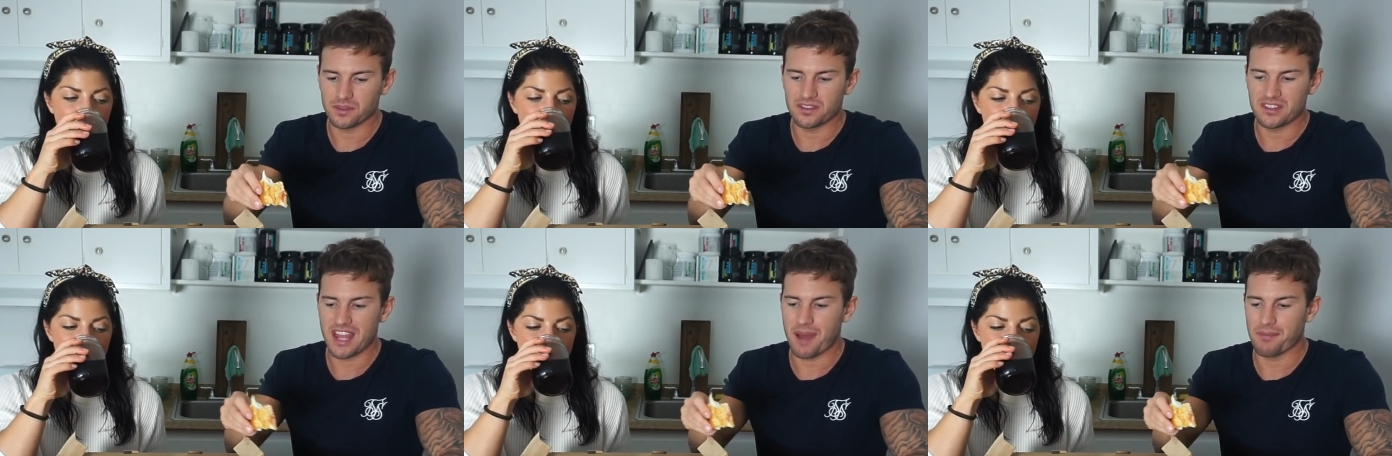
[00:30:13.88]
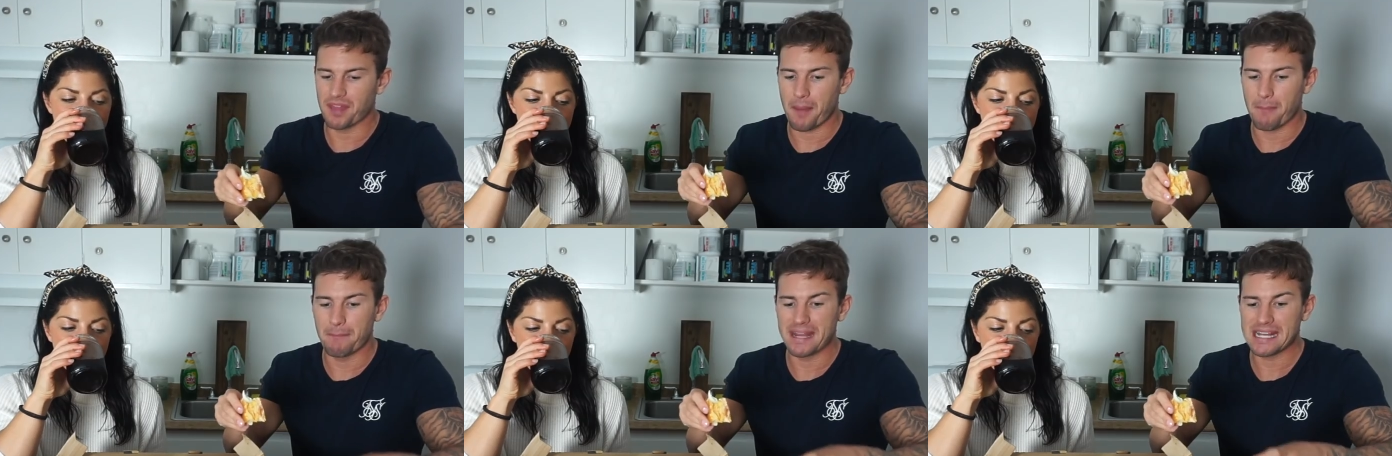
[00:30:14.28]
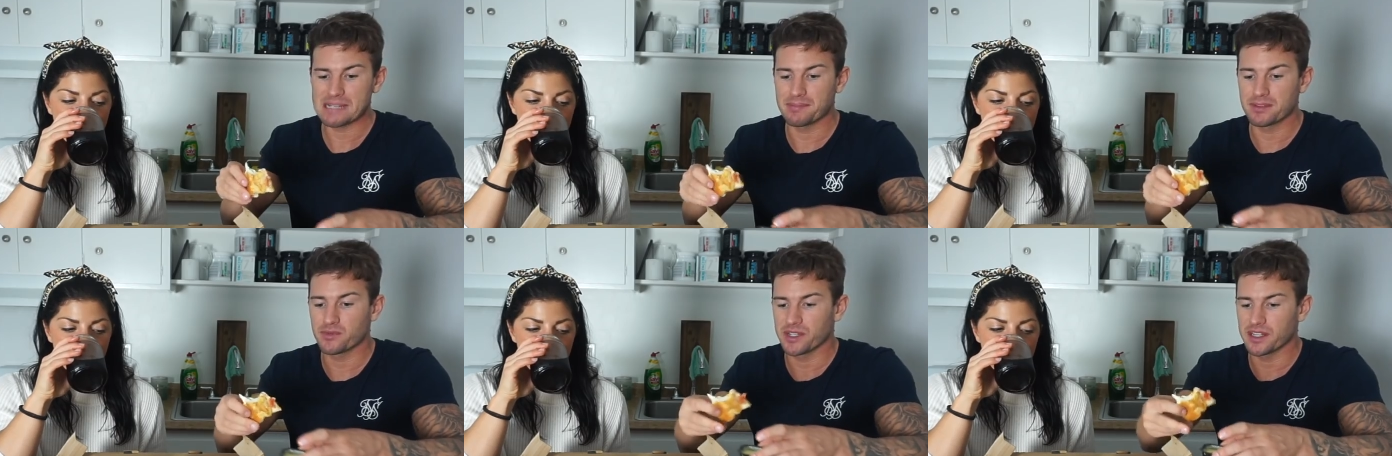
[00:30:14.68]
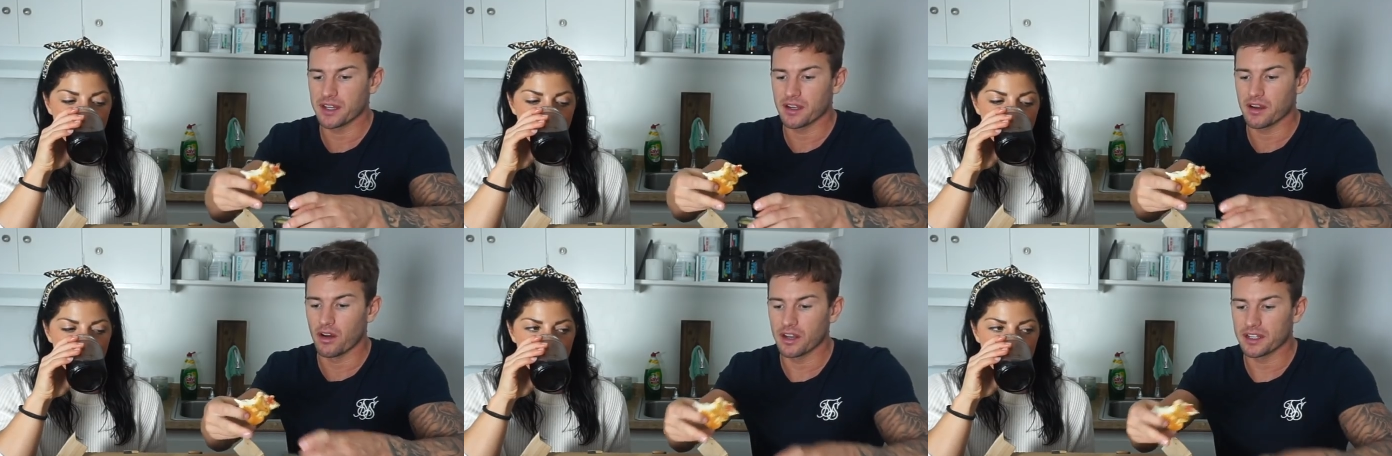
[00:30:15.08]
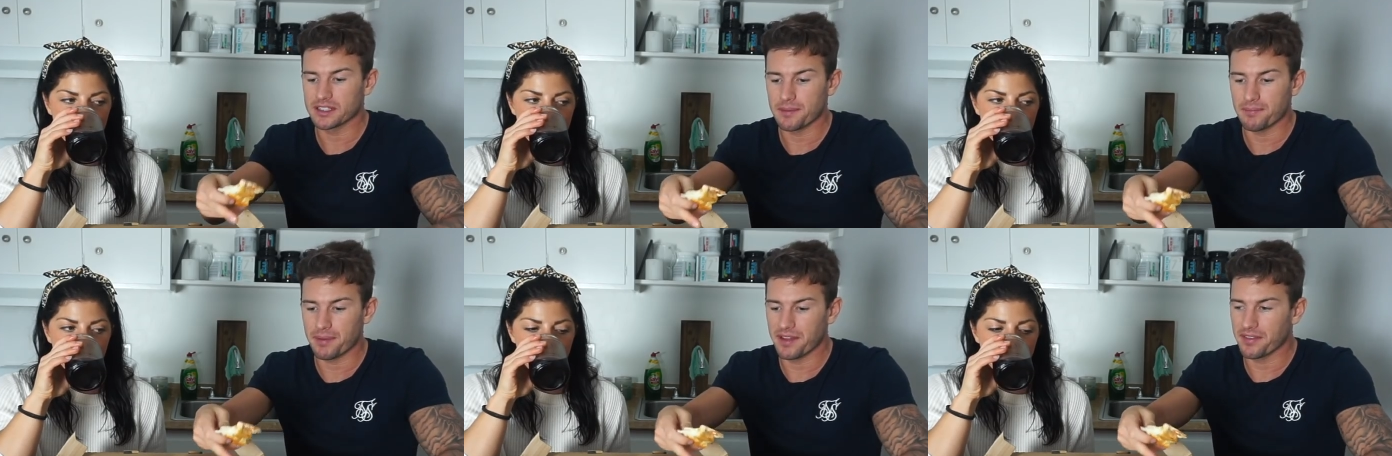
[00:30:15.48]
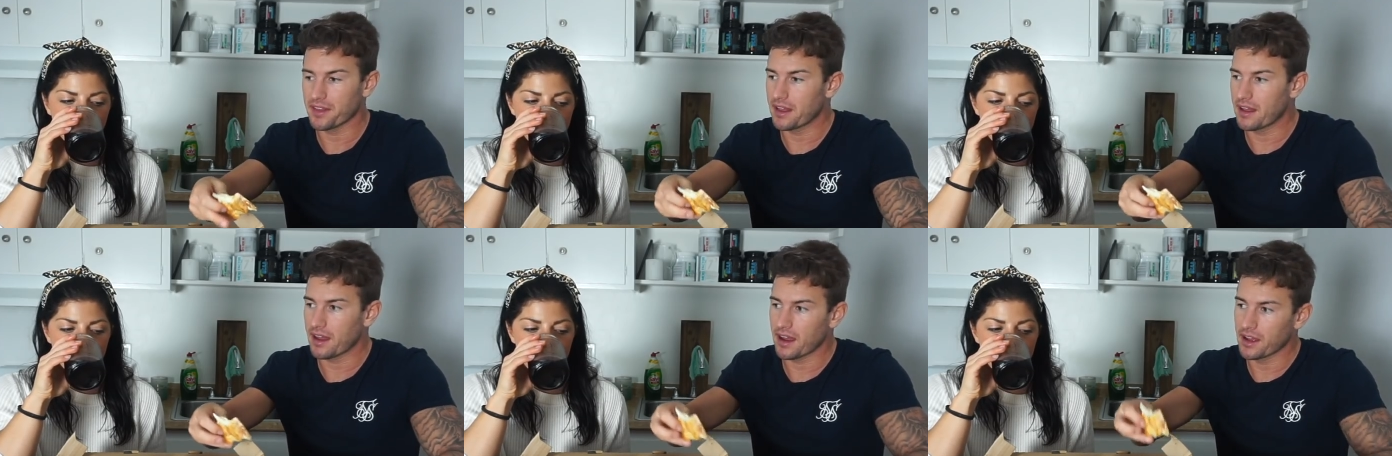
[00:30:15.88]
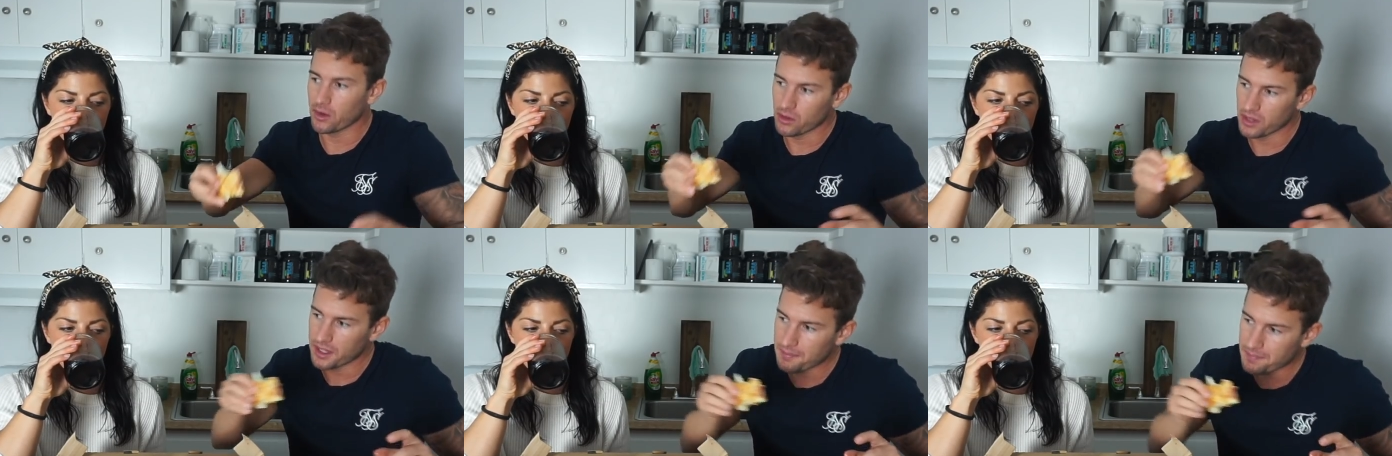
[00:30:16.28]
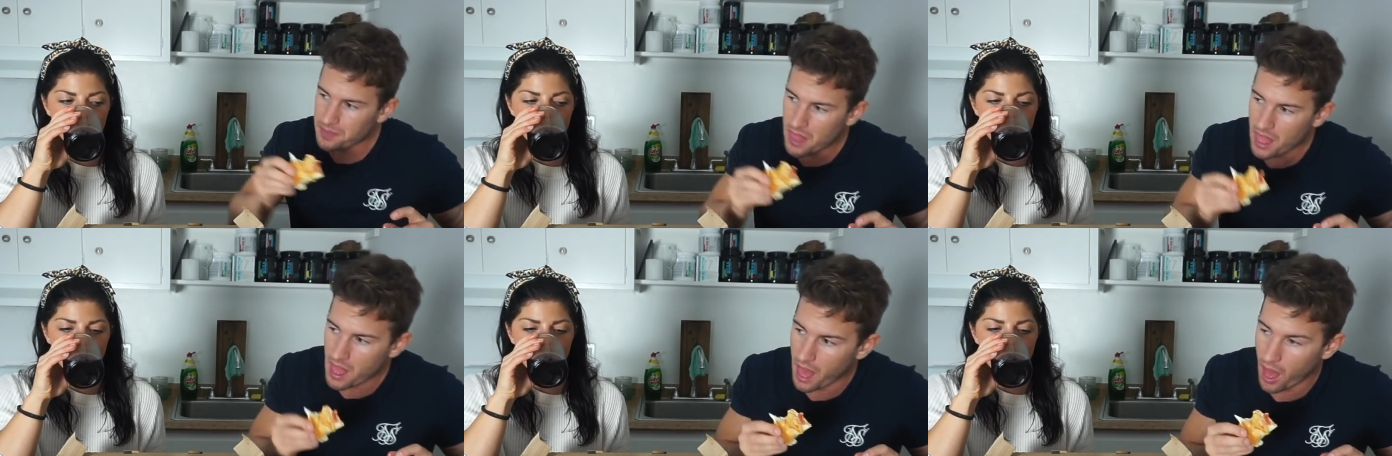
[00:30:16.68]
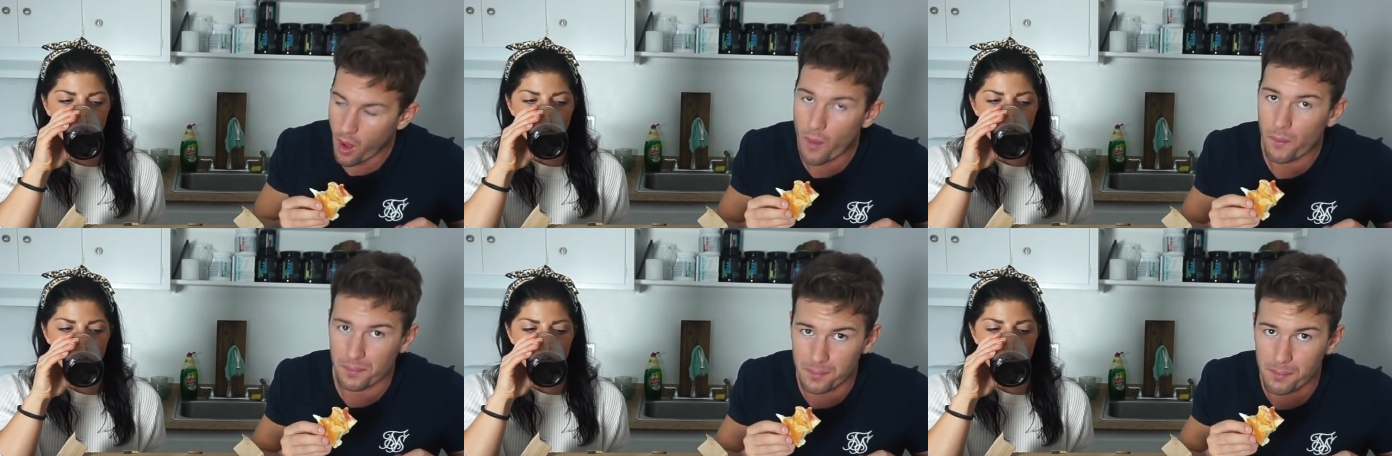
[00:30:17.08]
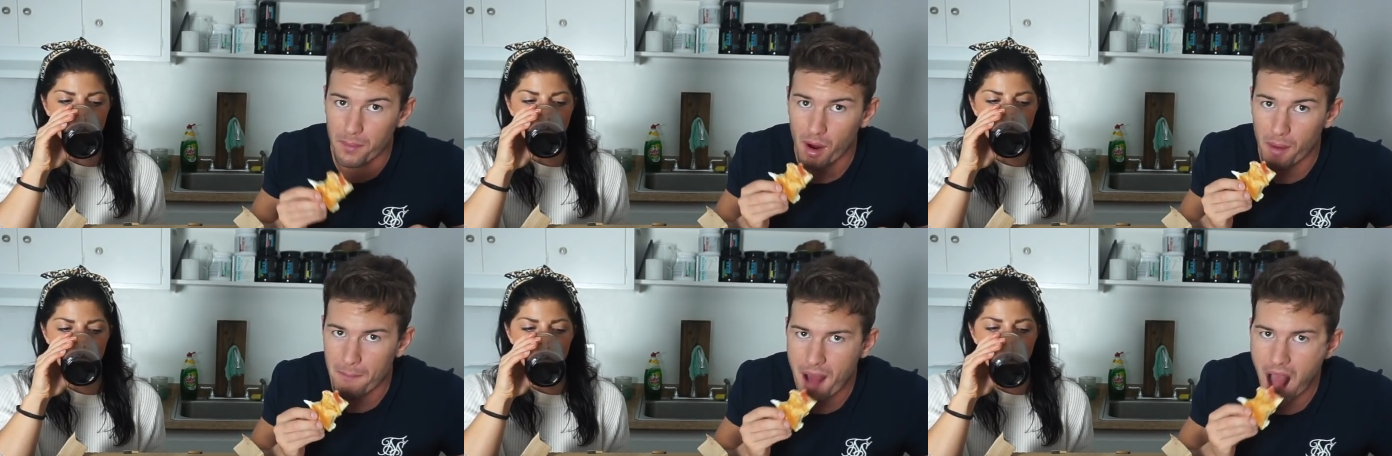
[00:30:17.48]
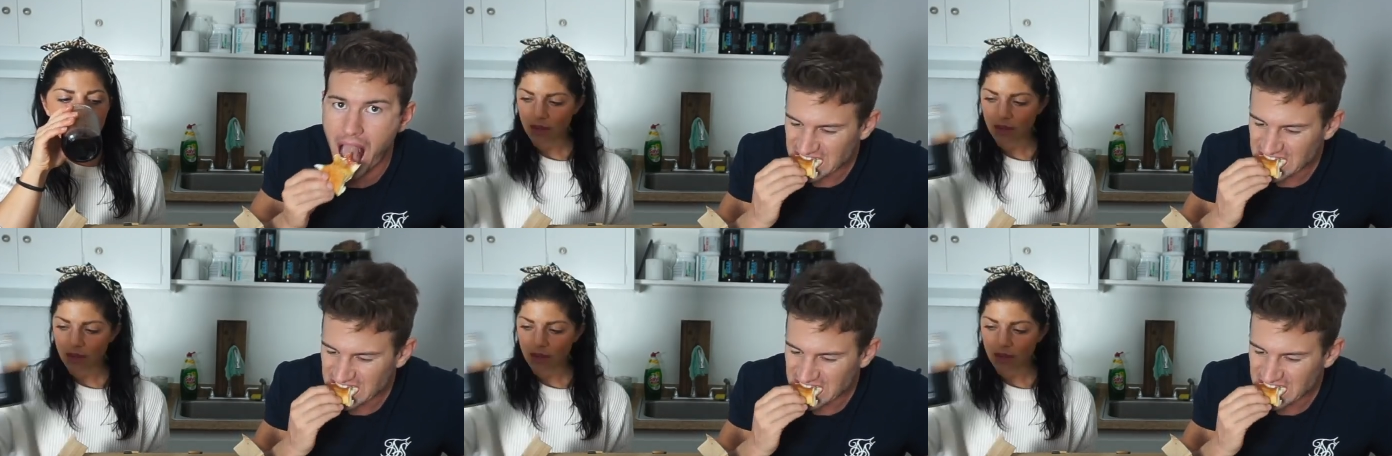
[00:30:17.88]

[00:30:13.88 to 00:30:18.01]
Speaker 1: Damn, that mix between the garlic dip and the aioli. Bomb.